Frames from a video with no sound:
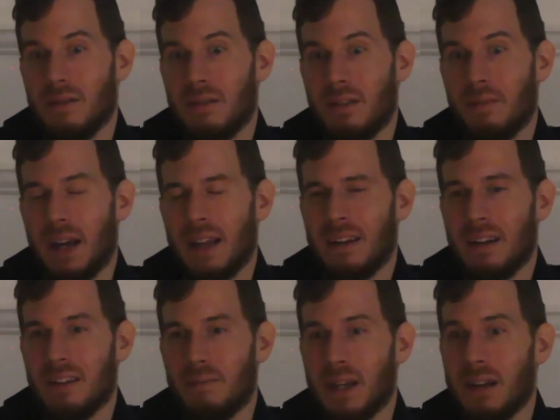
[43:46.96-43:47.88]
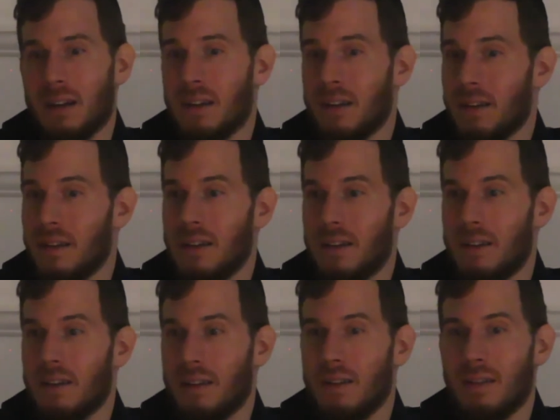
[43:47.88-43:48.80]
humanity has been,
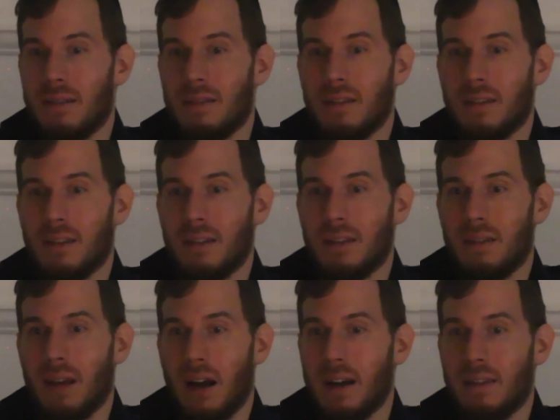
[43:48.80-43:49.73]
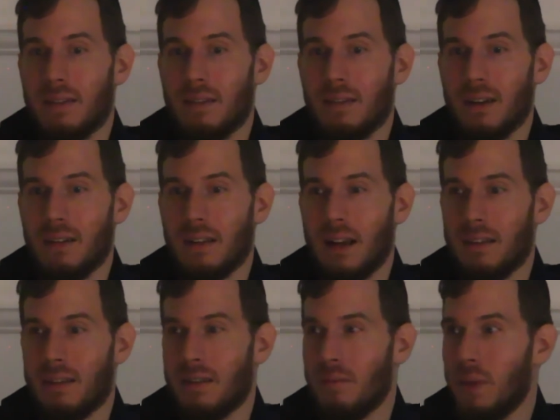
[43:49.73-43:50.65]
our history is
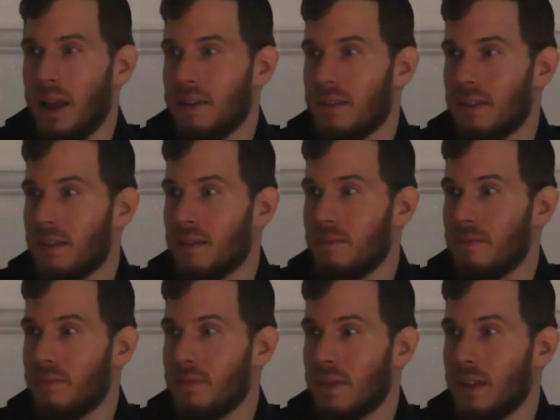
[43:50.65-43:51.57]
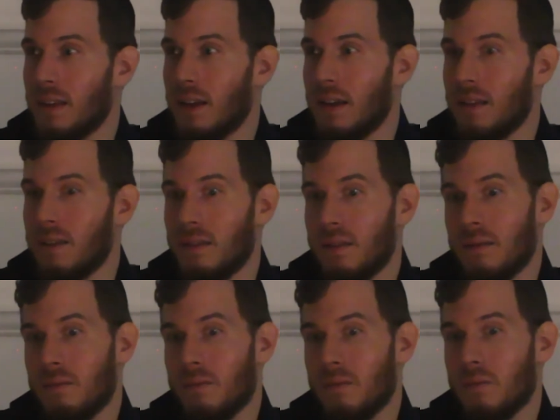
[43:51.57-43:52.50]
not so pleasant. And
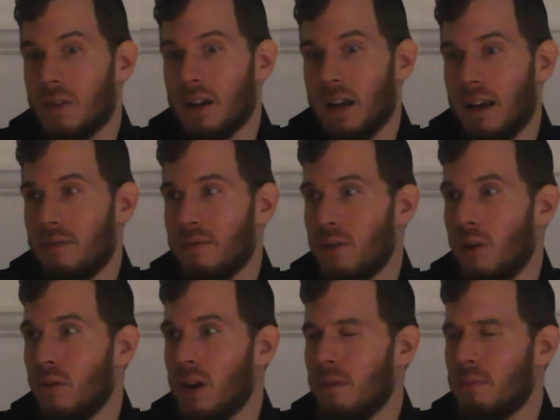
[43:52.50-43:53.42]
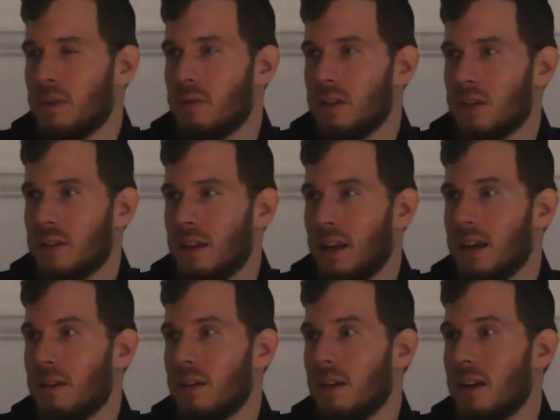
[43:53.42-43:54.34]
we're going to have to own up to it, just
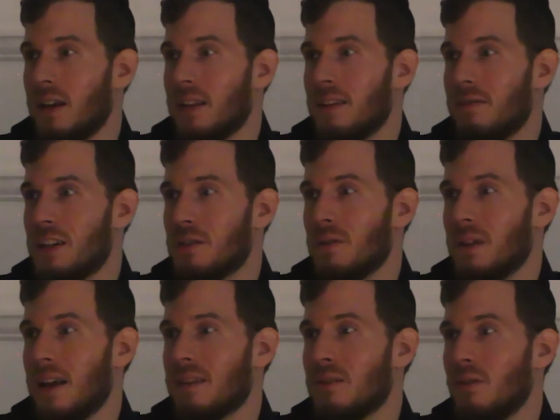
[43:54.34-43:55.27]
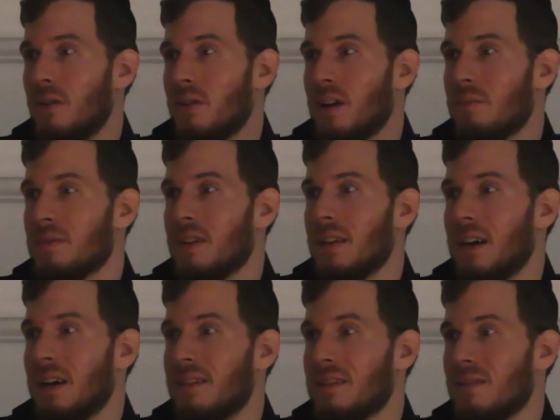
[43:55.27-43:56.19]
like an individual has to own up to their
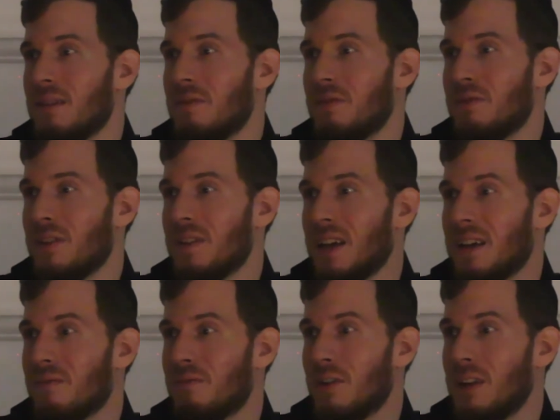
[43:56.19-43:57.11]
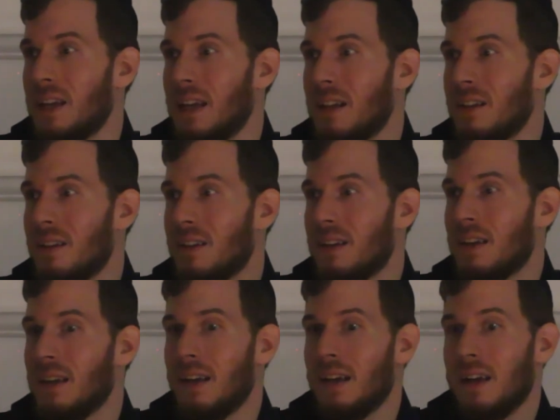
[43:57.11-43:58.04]
history before they can fully heal.
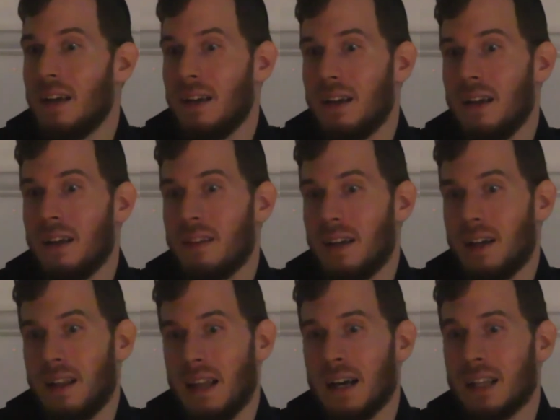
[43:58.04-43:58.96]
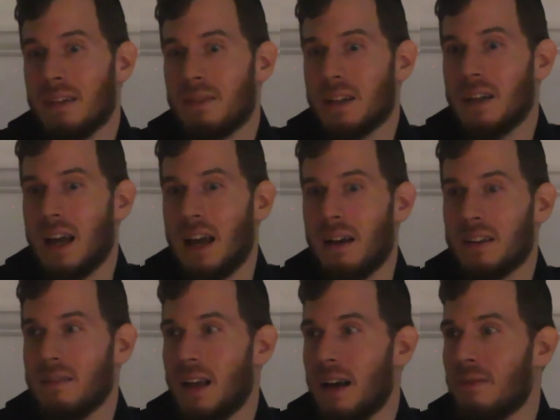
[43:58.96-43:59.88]
The collective is going to